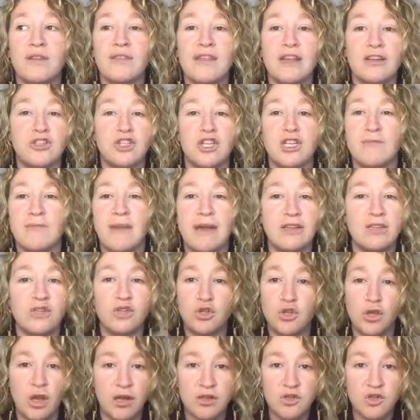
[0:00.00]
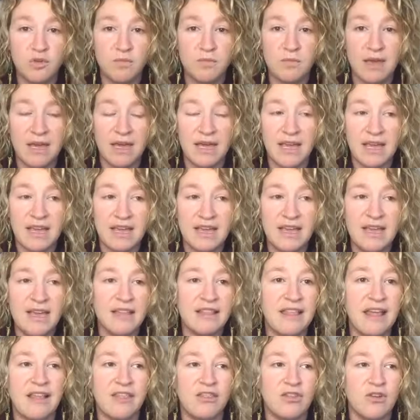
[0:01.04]
that she might judge me
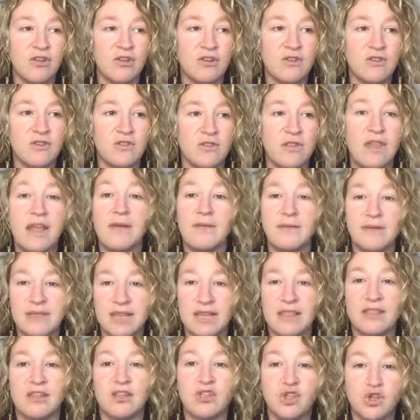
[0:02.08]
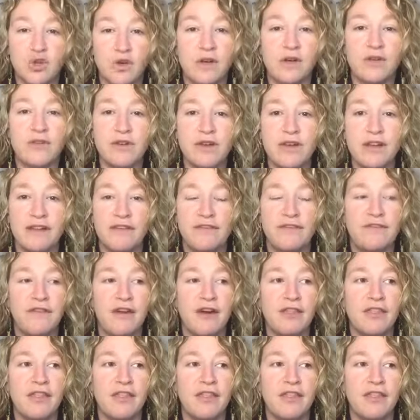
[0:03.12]
like there's it was like the triggering of